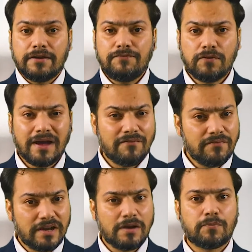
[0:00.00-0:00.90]
If you have
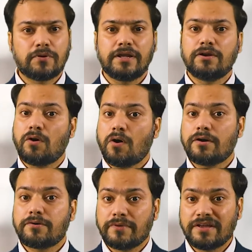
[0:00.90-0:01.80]
nil protein
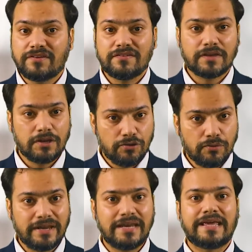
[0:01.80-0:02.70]
or traces in
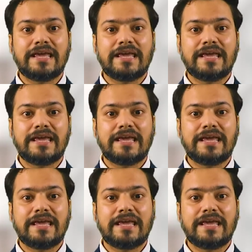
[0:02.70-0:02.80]
urine,